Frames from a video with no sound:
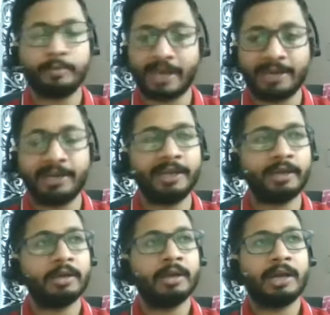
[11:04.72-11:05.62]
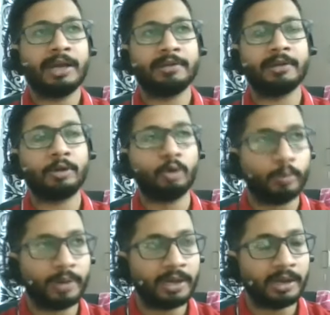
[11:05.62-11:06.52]
handling as a
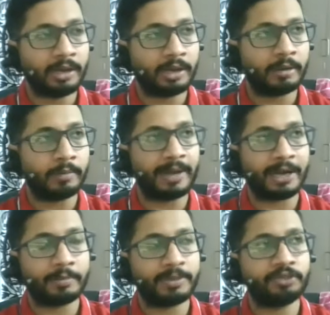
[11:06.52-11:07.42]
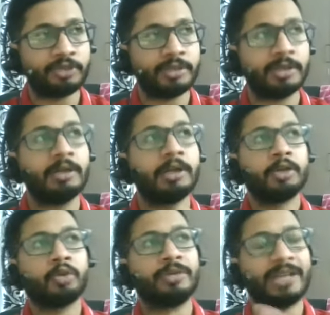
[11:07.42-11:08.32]
global backup engineer,
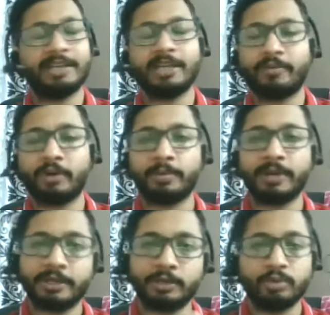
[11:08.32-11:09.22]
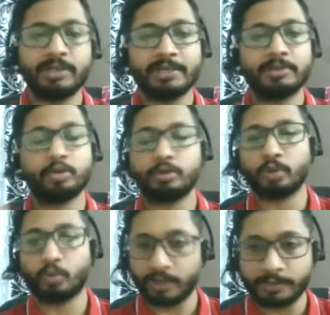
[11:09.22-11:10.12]
so that I have upgraded to
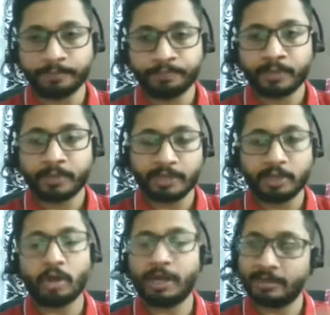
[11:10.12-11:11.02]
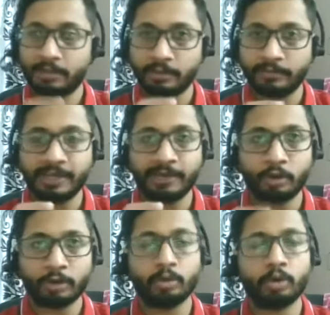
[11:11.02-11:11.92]
10.0.0.1 because and we have
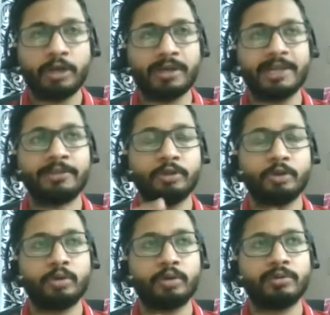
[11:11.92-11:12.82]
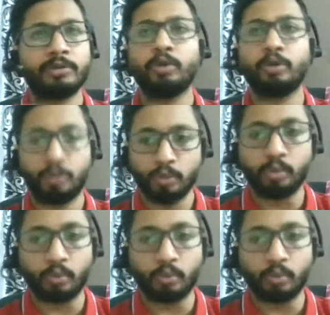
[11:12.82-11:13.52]
also got 10.0.0.2